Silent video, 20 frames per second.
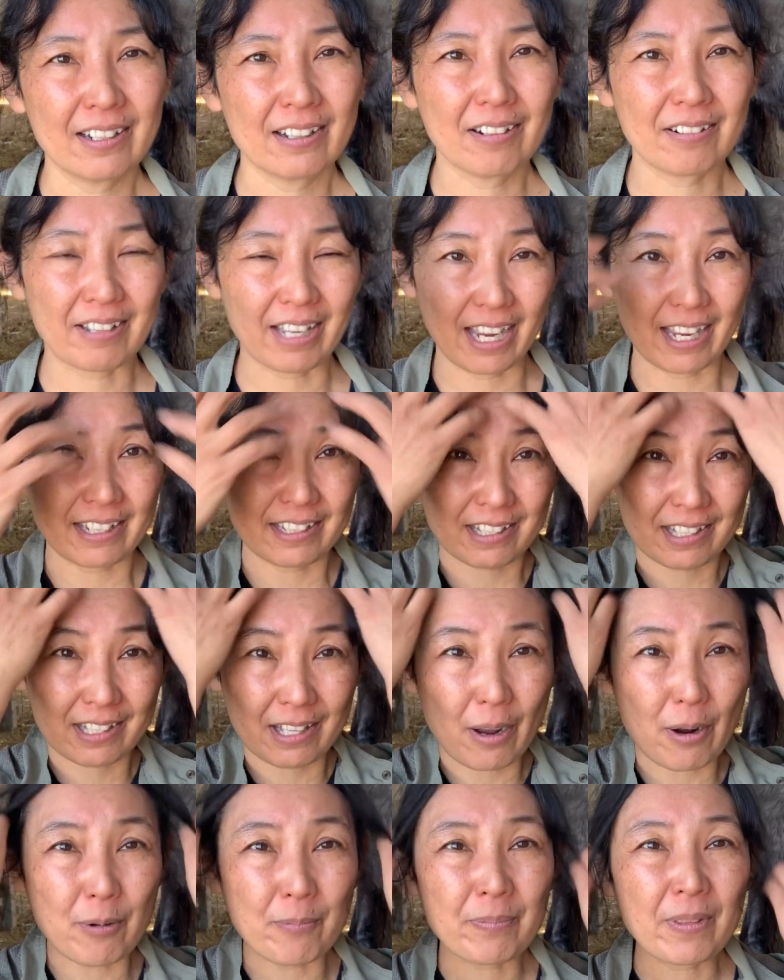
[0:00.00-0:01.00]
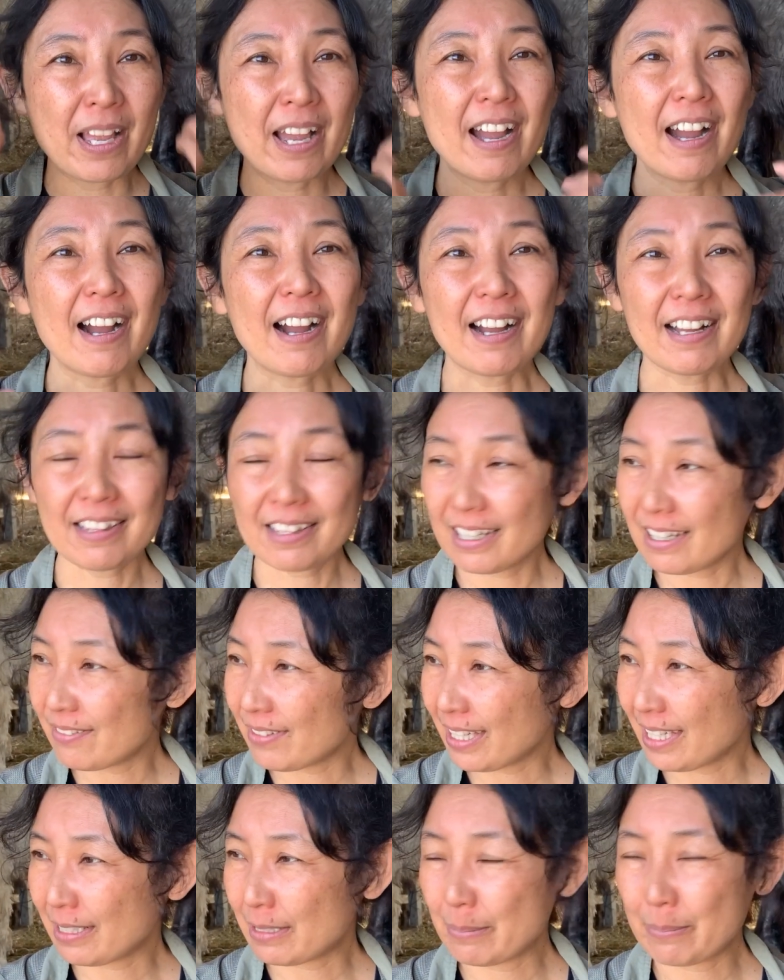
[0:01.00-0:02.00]
Okay, so I love
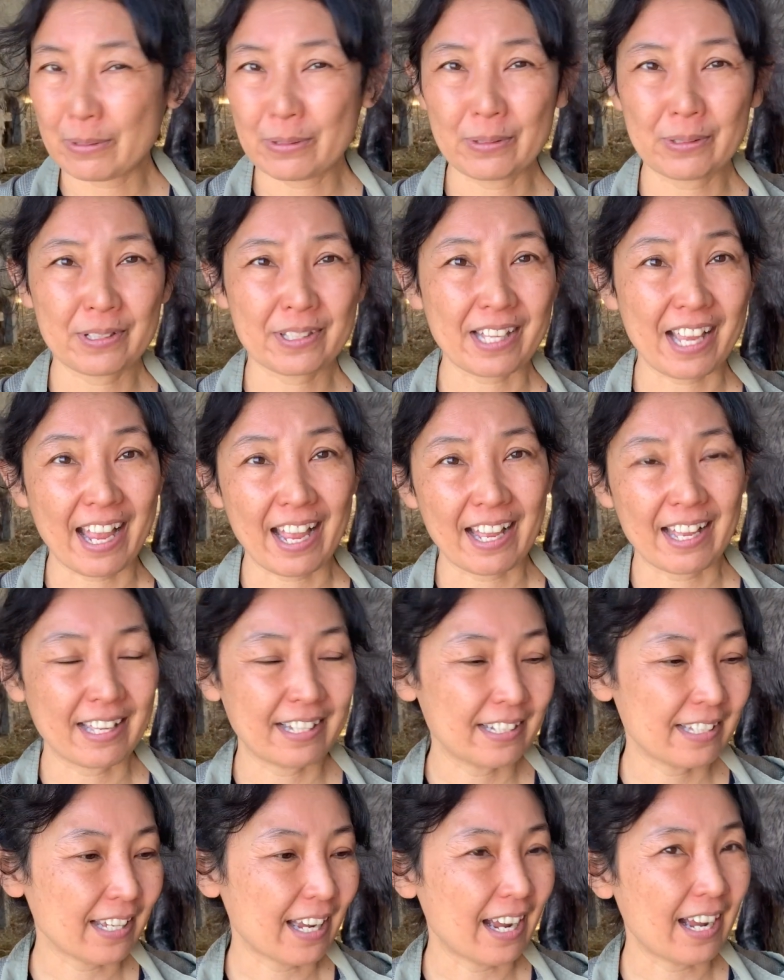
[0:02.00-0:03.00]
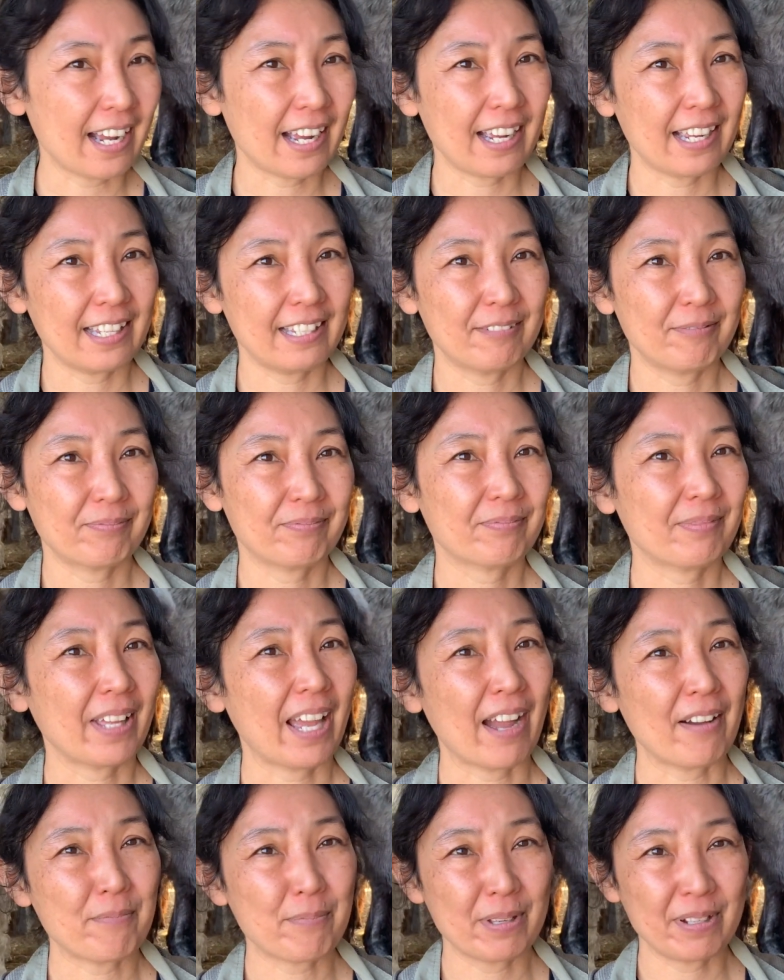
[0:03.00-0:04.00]
animals and I
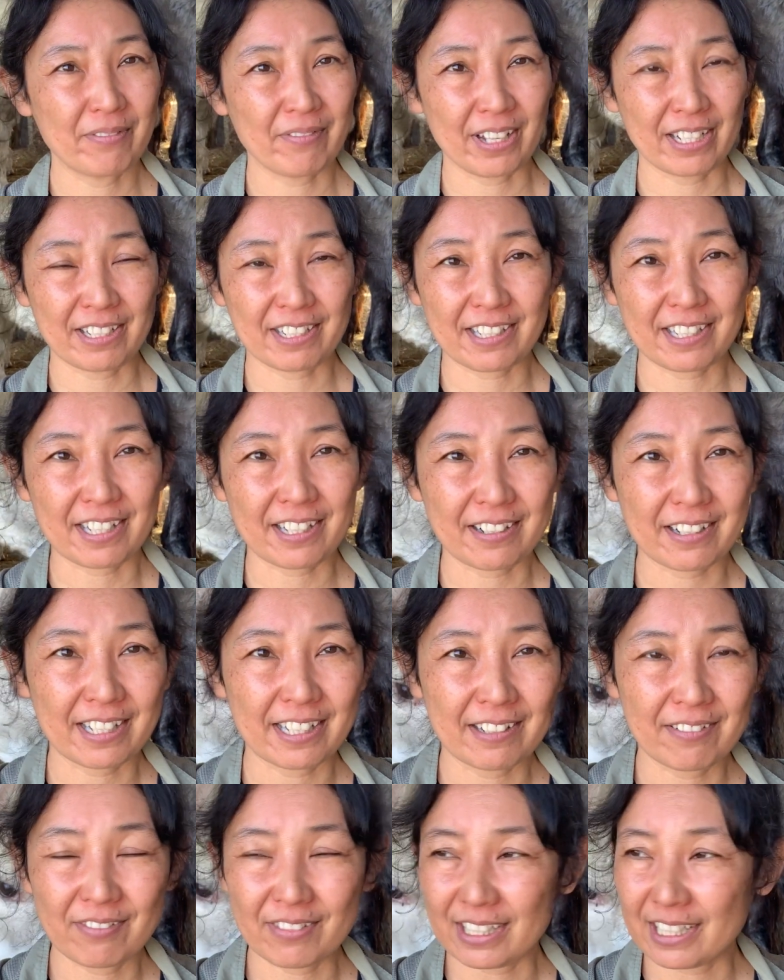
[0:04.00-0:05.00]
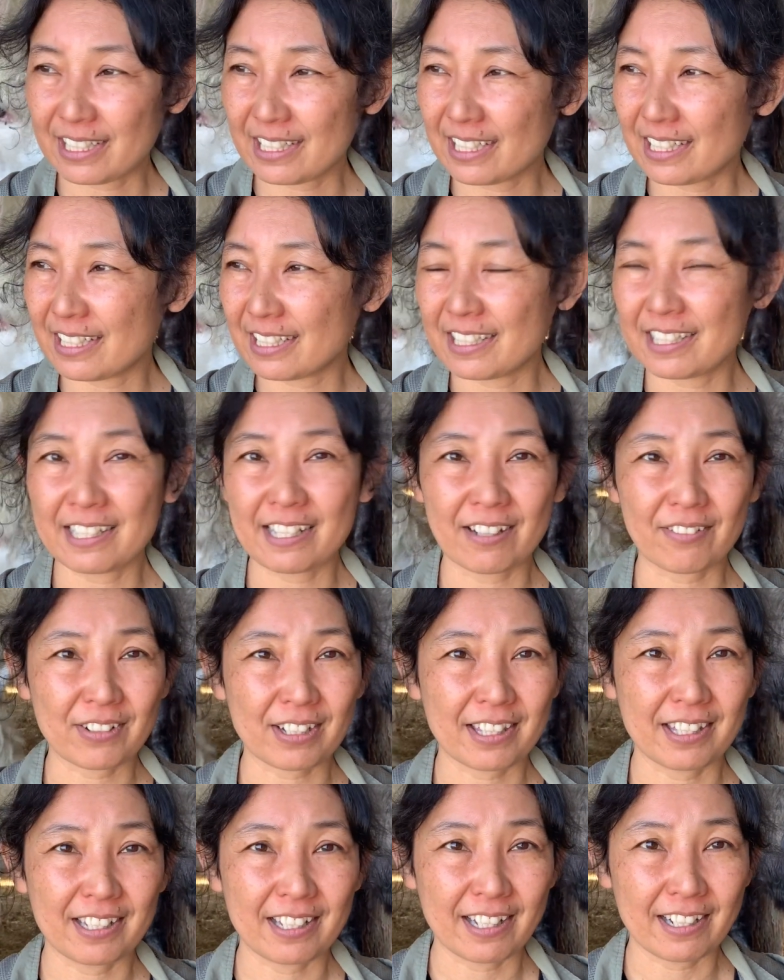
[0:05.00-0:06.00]
have been vegetarian, vegan, and
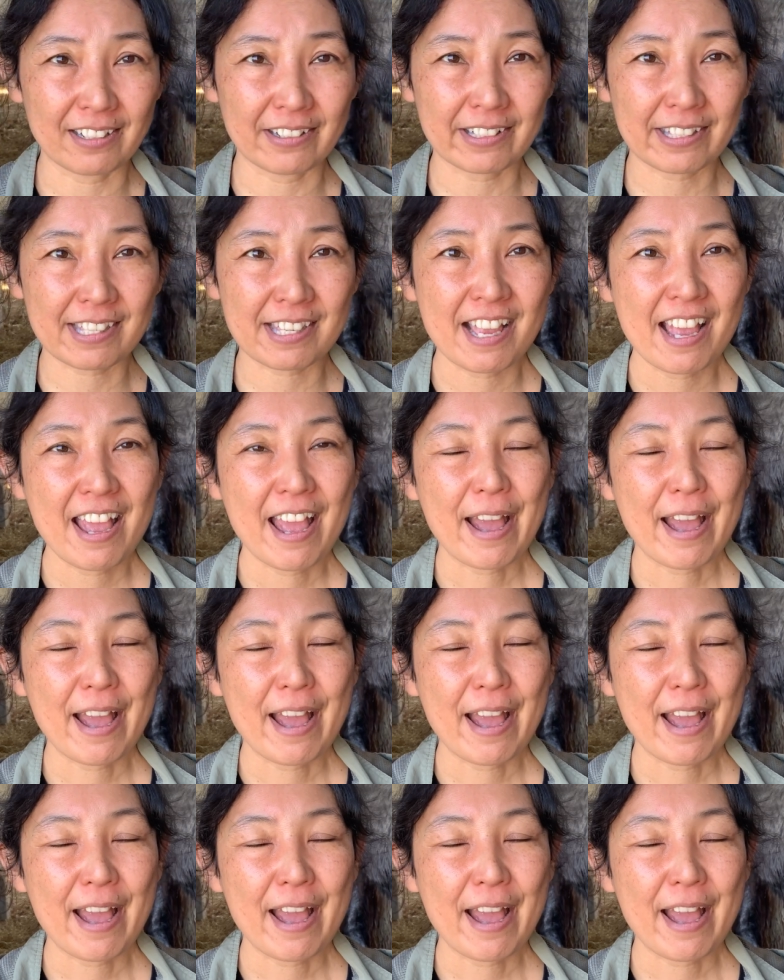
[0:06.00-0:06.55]
everything else.